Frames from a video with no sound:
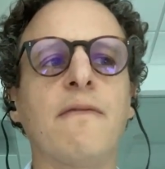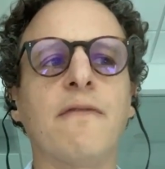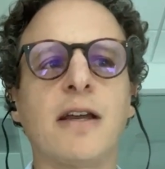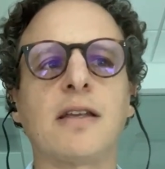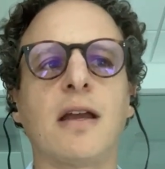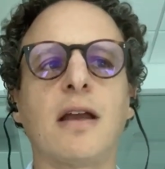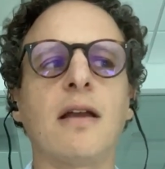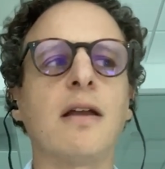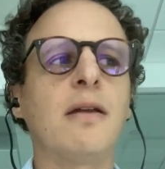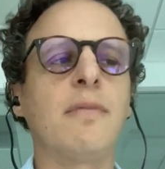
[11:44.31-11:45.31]

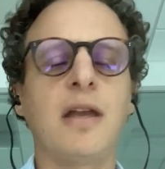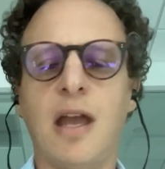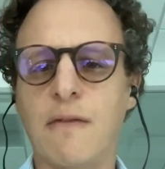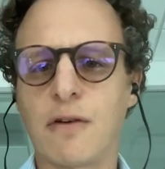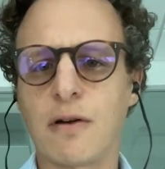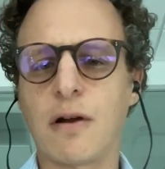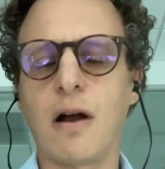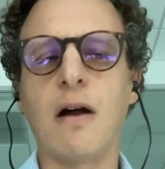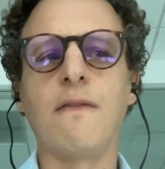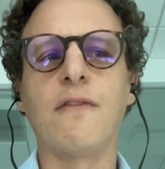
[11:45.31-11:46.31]
investing behavior
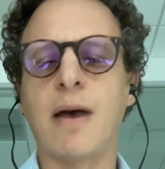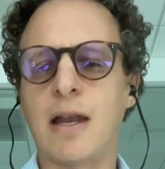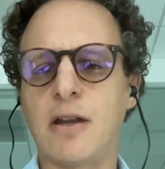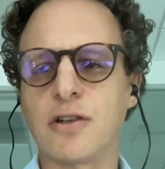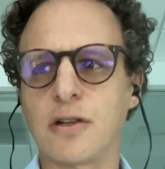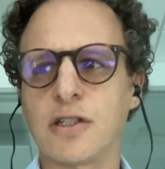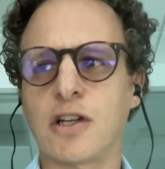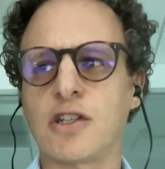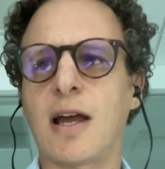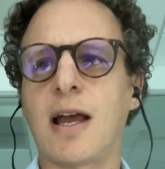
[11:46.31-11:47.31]
of the manager
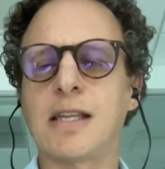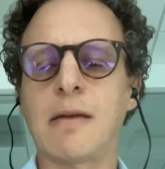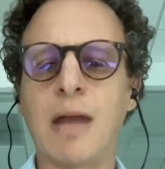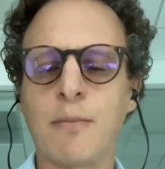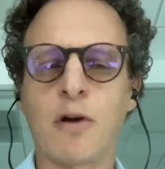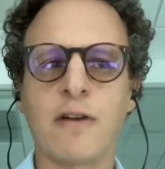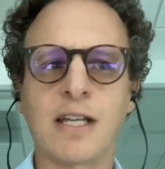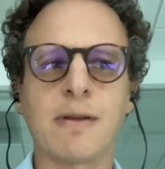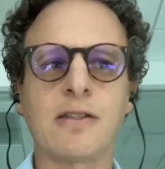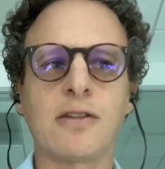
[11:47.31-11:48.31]
such that as they make more investments,